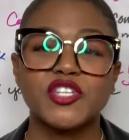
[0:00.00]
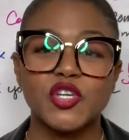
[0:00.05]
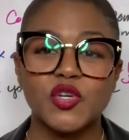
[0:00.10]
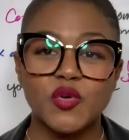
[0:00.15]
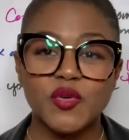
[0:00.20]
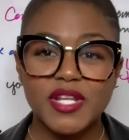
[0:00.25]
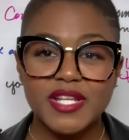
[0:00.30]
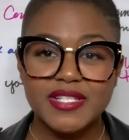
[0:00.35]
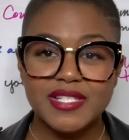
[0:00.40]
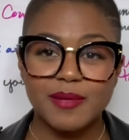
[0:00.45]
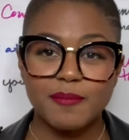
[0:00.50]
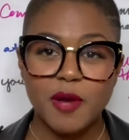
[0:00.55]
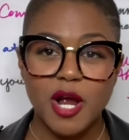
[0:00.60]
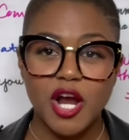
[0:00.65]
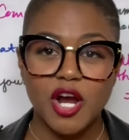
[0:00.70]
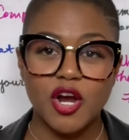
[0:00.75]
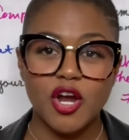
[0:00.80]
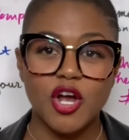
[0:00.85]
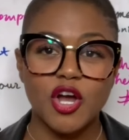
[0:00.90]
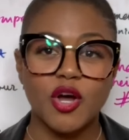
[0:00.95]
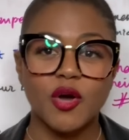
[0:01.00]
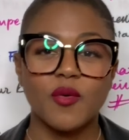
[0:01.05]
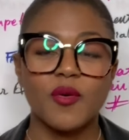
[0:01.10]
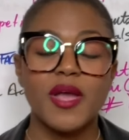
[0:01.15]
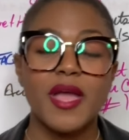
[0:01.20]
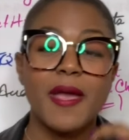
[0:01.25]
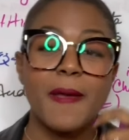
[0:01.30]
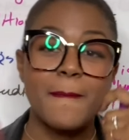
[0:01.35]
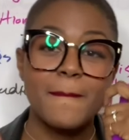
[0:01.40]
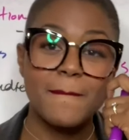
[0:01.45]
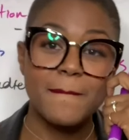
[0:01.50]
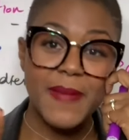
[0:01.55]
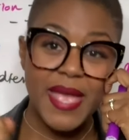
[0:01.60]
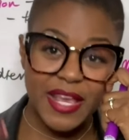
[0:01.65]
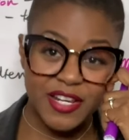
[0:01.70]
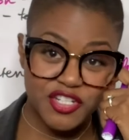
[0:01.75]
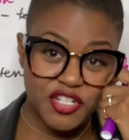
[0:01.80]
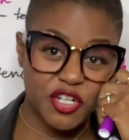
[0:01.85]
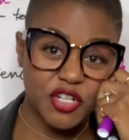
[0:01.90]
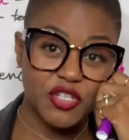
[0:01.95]
Tune in tomorrow.
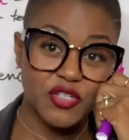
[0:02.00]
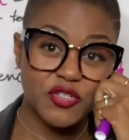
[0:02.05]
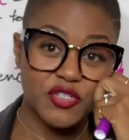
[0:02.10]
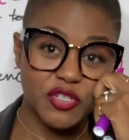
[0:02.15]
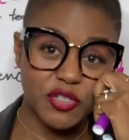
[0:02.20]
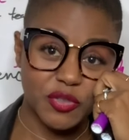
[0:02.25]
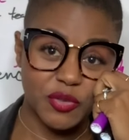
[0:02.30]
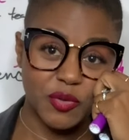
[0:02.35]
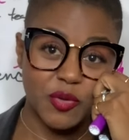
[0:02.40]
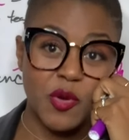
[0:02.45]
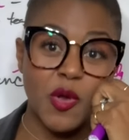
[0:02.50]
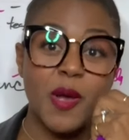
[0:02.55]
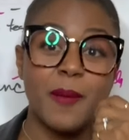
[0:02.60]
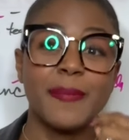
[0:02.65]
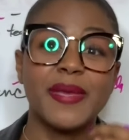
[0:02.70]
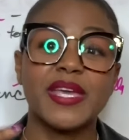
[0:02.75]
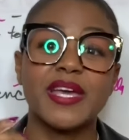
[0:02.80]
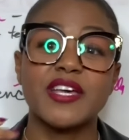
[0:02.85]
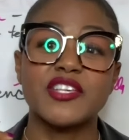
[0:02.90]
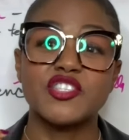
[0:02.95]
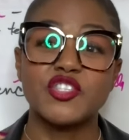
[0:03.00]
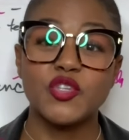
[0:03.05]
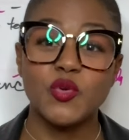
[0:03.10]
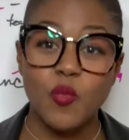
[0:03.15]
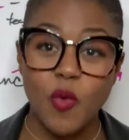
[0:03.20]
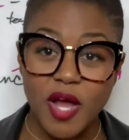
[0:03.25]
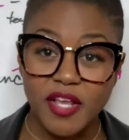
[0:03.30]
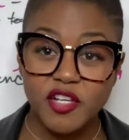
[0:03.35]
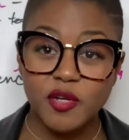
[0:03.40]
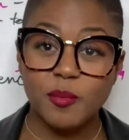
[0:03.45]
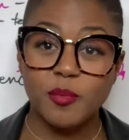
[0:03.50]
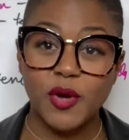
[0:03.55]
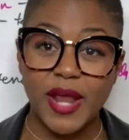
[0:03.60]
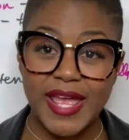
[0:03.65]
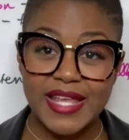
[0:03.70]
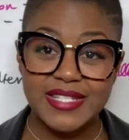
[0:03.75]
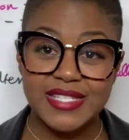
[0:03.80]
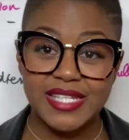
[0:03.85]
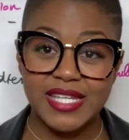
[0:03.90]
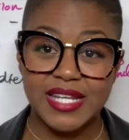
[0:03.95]
Make sure you do, because you want your
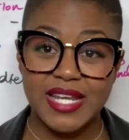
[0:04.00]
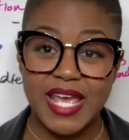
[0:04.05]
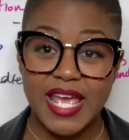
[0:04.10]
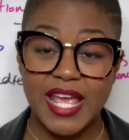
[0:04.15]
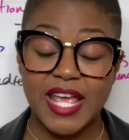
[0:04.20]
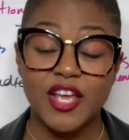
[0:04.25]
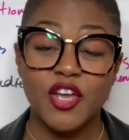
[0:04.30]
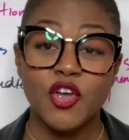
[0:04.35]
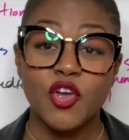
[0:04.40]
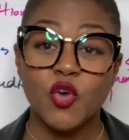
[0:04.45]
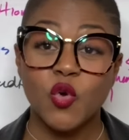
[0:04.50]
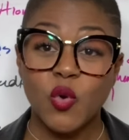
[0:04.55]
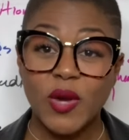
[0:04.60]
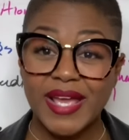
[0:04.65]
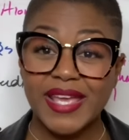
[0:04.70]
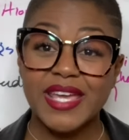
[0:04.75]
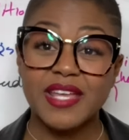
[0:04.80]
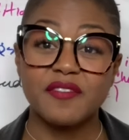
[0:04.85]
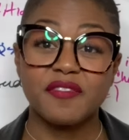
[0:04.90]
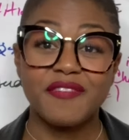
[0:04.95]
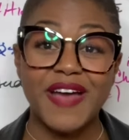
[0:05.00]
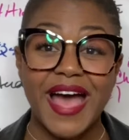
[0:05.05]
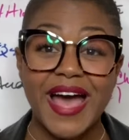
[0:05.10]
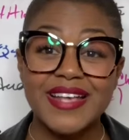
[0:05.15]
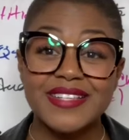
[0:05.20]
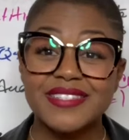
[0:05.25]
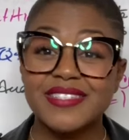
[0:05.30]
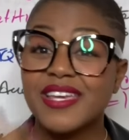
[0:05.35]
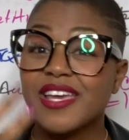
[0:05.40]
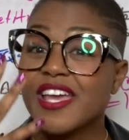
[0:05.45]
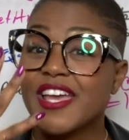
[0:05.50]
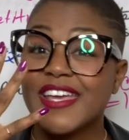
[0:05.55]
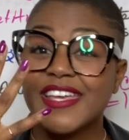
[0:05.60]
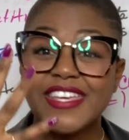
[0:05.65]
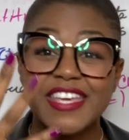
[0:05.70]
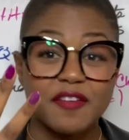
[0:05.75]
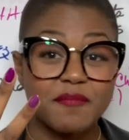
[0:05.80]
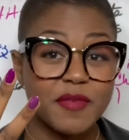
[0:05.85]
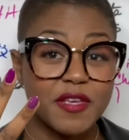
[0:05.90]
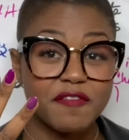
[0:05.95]
brand DNA quick and fast.
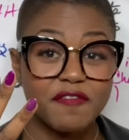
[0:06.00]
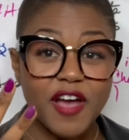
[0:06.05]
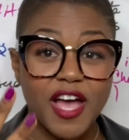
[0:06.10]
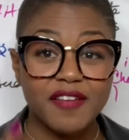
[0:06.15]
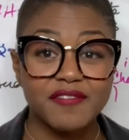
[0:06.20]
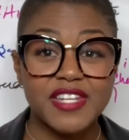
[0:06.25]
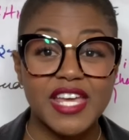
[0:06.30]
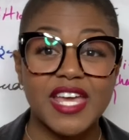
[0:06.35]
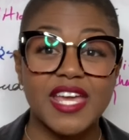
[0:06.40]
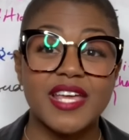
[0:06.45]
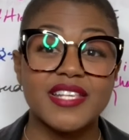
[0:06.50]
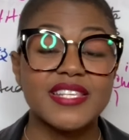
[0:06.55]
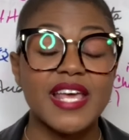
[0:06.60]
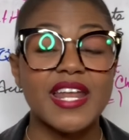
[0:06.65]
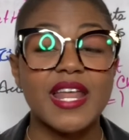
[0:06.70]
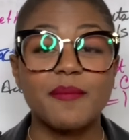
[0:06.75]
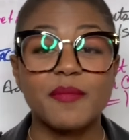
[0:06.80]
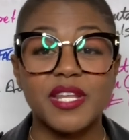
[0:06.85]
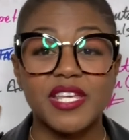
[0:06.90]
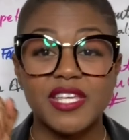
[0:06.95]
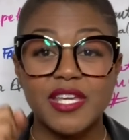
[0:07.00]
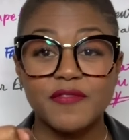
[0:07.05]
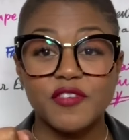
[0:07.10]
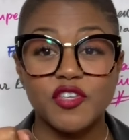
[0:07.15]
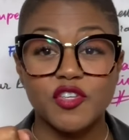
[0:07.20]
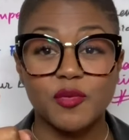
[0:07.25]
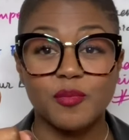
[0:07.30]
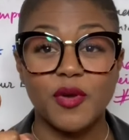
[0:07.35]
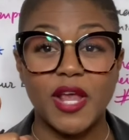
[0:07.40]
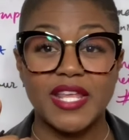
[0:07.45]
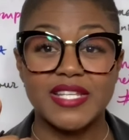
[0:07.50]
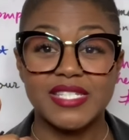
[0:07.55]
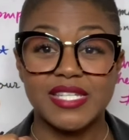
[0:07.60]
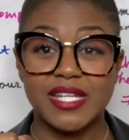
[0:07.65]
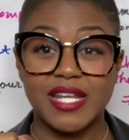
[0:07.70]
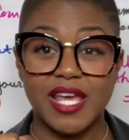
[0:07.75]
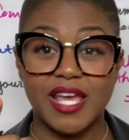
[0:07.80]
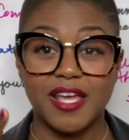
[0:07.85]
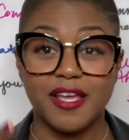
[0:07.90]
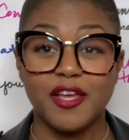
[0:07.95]
Give me 5 days and I'm going to give you your brand
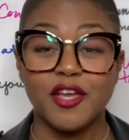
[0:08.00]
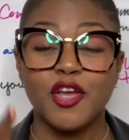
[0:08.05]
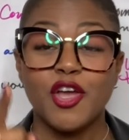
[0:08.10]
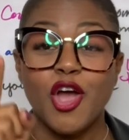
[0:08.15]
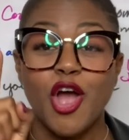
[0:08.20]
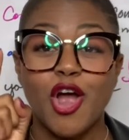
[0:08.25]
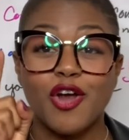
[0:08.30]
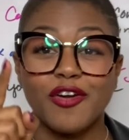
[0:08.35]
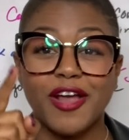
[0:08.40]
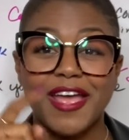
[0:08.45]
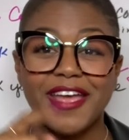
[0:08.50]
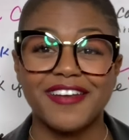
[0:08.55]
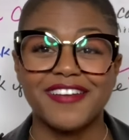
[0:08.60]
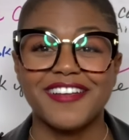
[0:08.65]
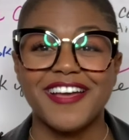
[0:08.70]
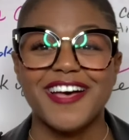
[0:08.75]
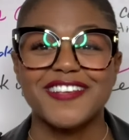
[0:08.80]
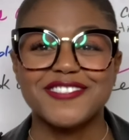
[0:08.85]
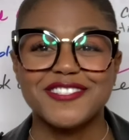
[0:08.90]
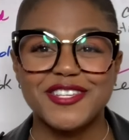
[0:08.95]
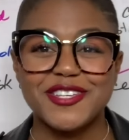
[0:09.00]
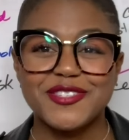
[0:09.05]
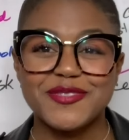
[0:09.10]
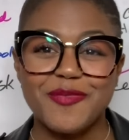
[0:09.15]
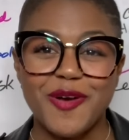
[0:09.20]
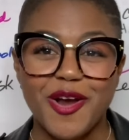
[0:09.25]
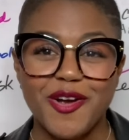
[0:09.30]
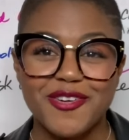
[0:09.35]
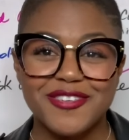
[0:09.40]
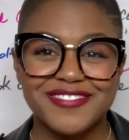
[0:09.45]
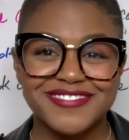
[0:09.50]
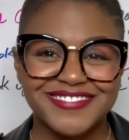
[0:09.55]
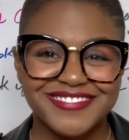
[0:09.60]
DNA. All right, I'll see you tomorrow.